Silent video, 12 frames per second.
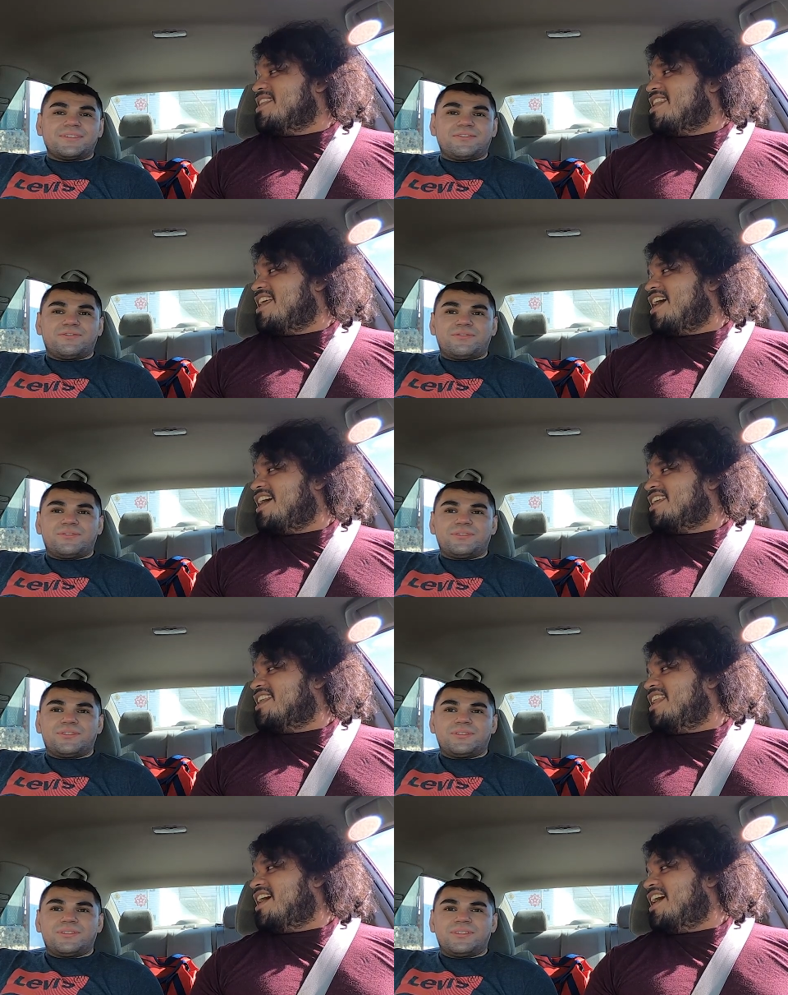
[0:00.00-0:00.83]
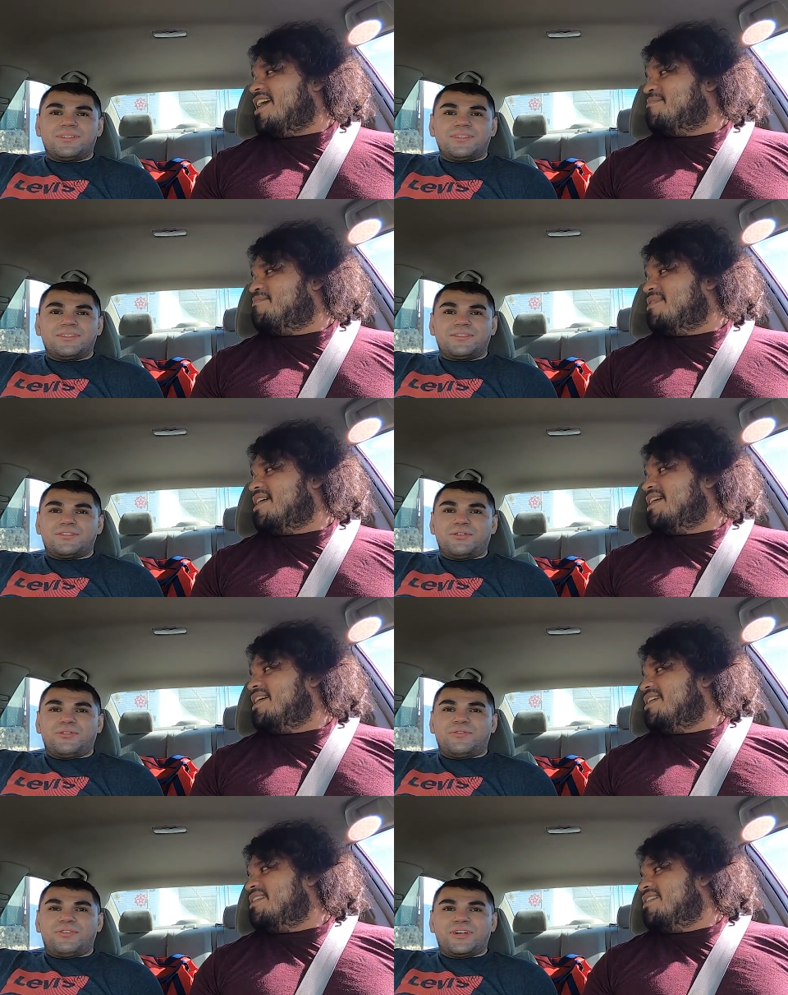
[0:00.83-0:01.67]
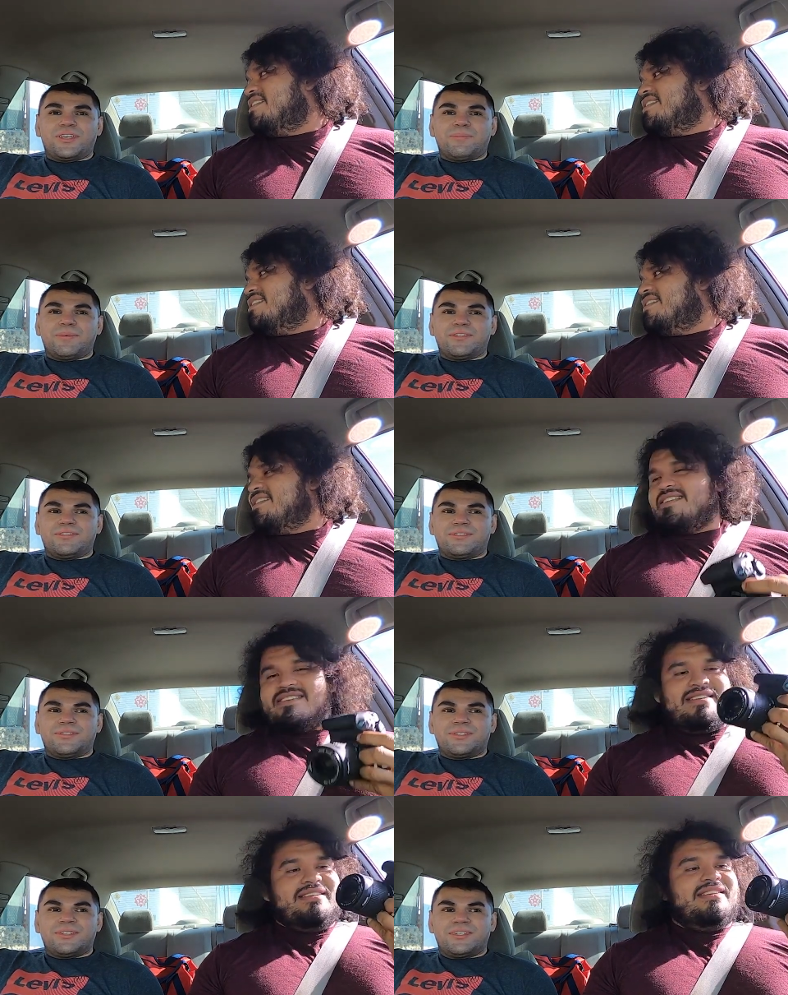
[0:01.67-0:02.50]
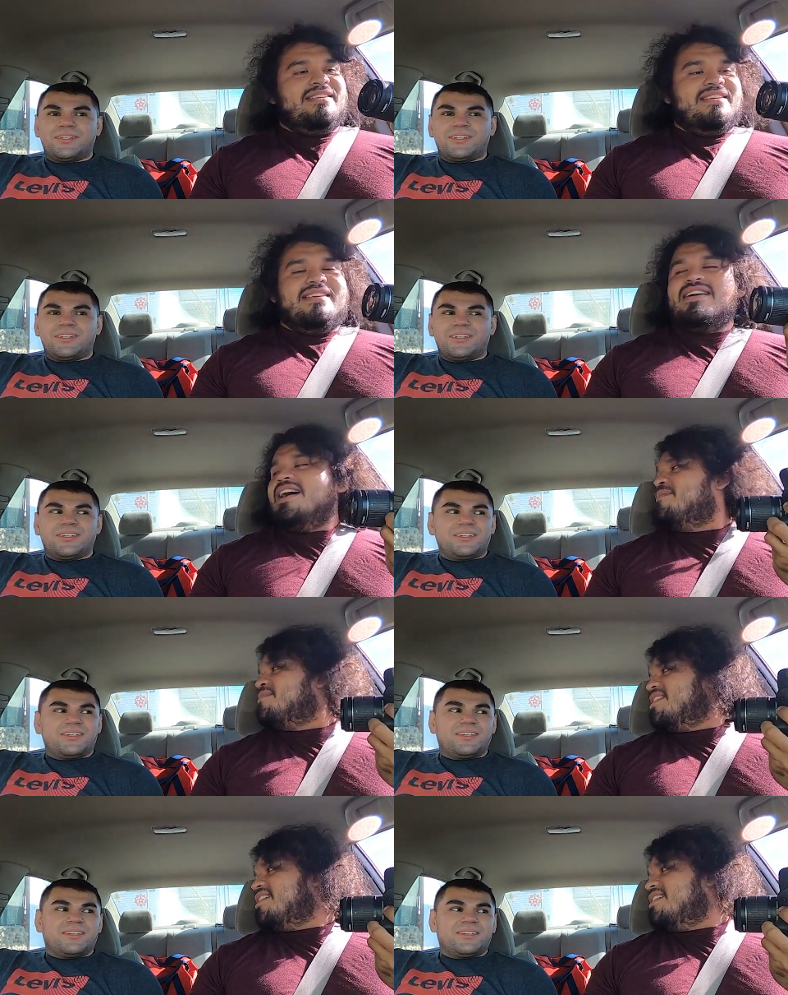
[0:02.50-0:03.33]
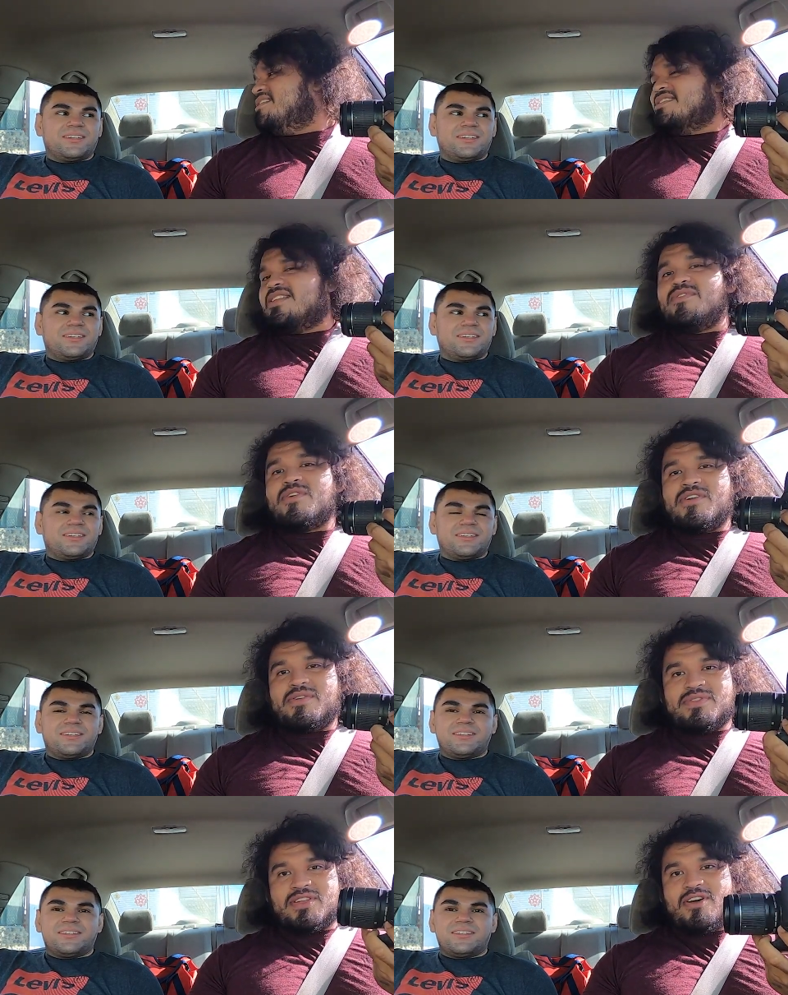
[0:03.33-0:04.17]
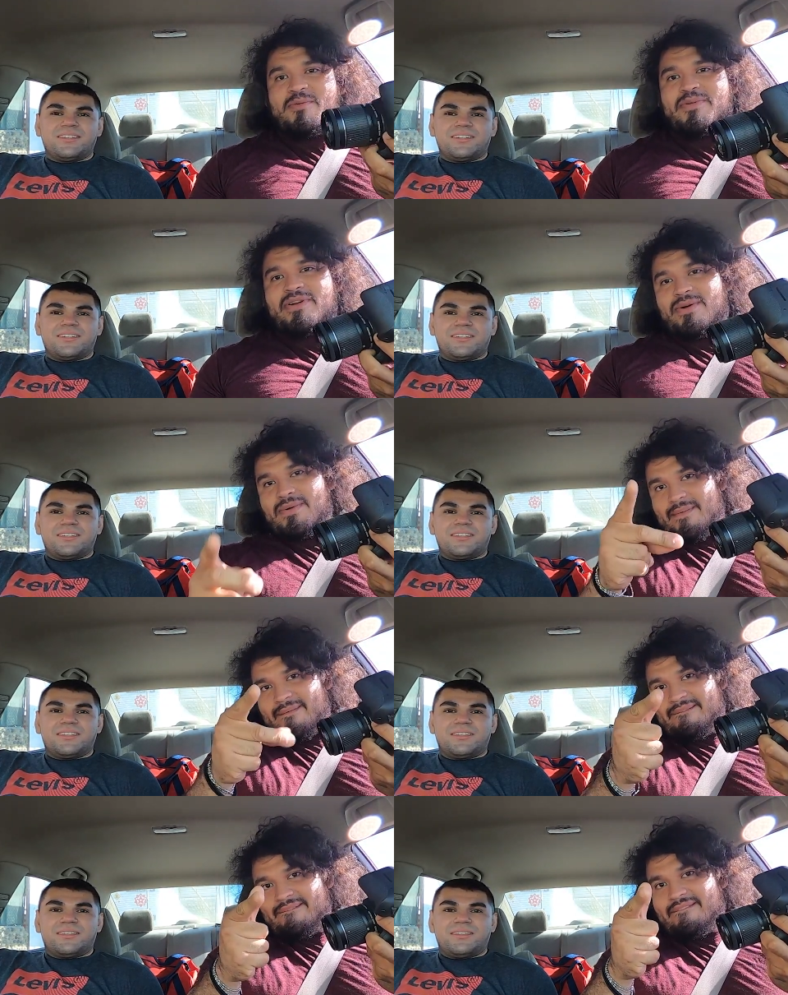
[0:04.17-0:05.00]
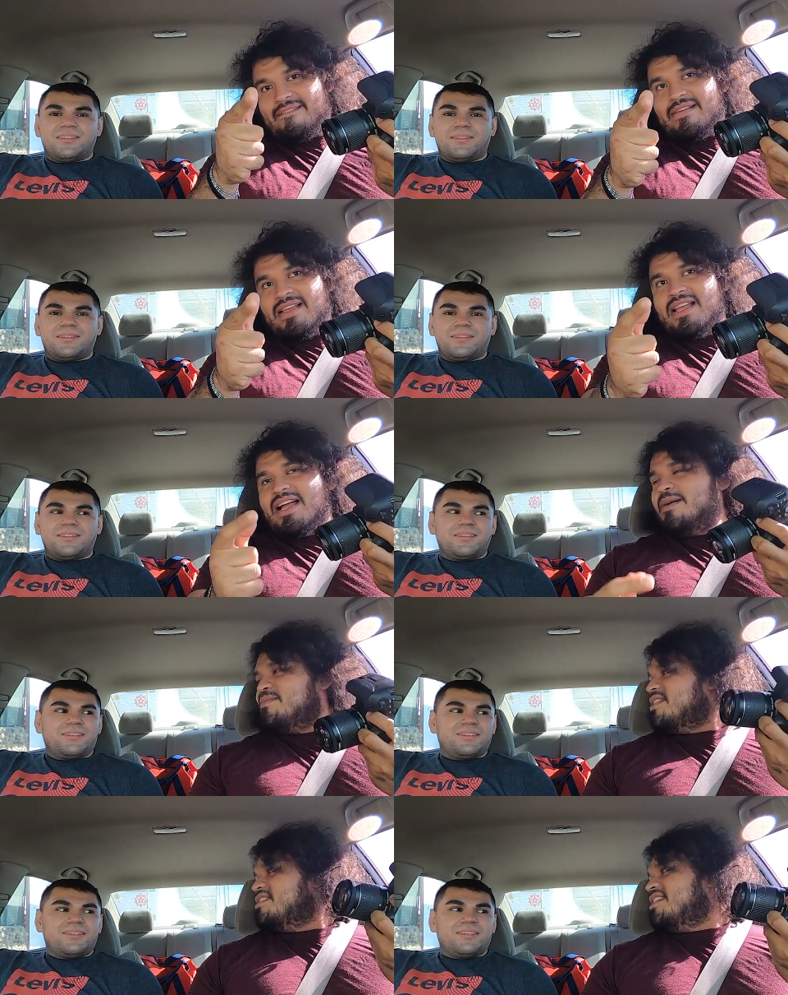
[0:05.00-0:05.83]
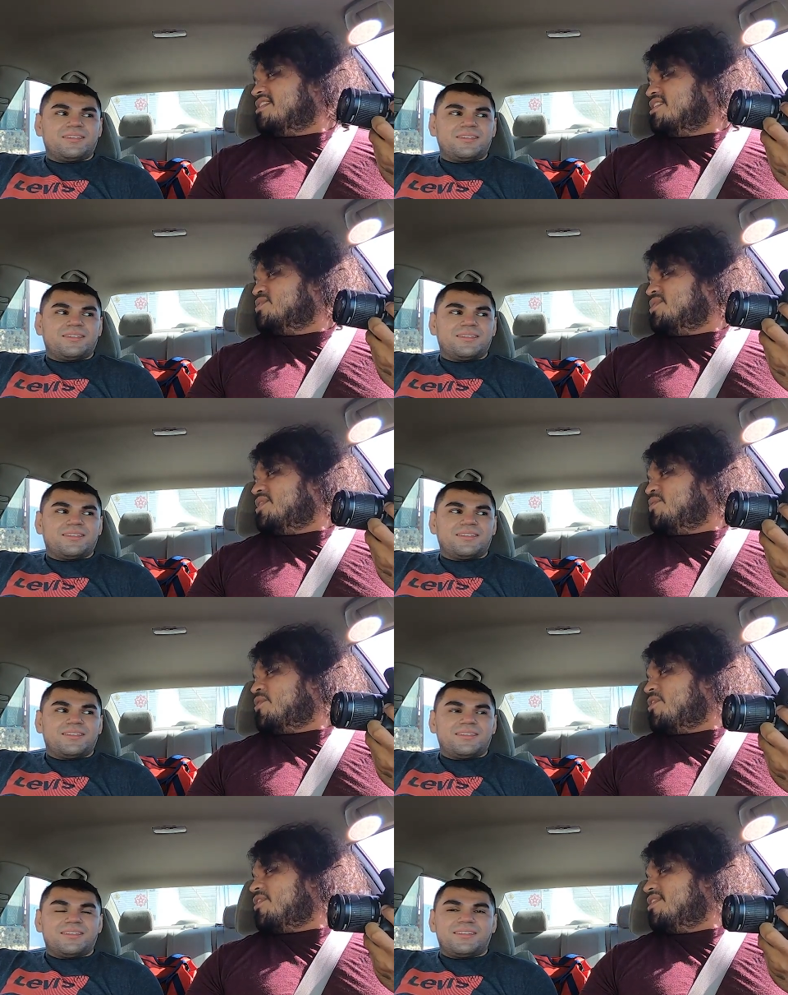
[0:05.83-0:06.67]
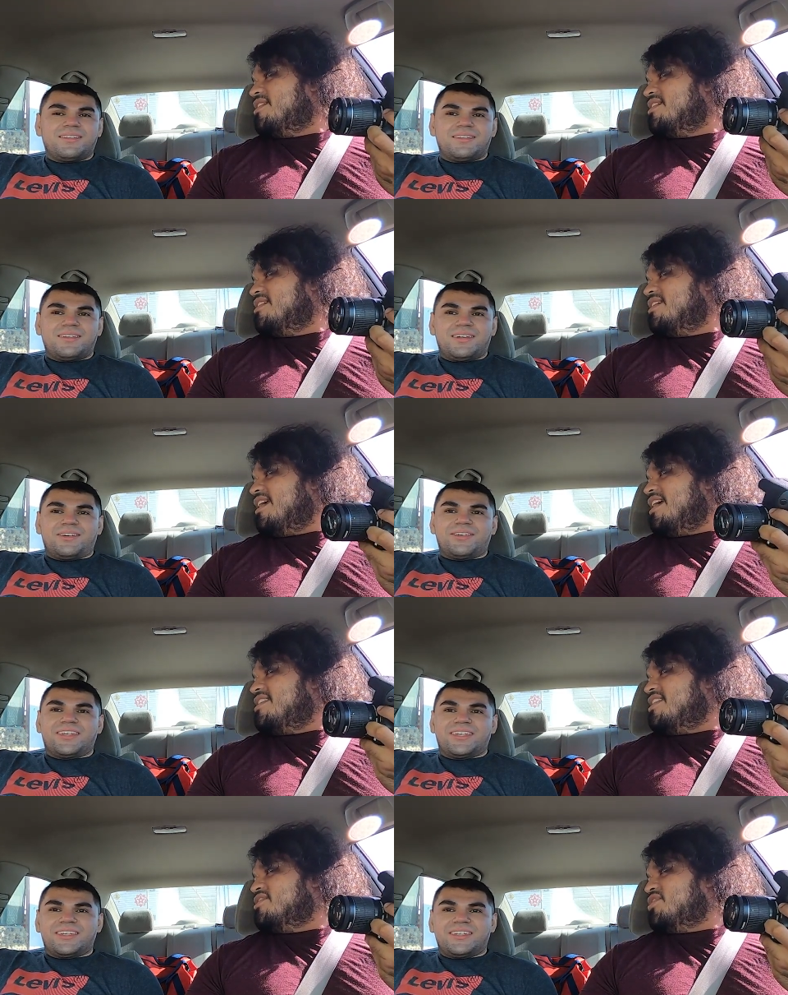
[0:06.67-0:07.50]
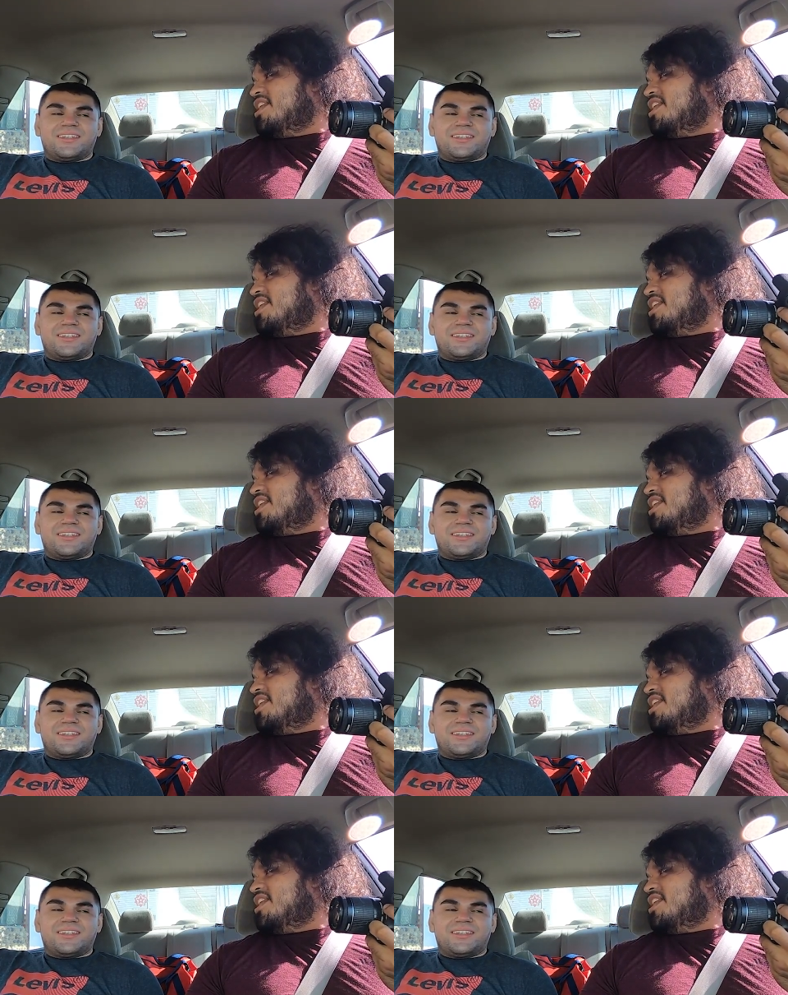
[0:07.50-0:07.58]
Speaker 1: Not gonna lie, but so
Speaker 2: fucking beautiful.
Speaker 1: I'm gonna instead of recording with the GoPro, I'm gonna take this one and record, Hell and yeah. I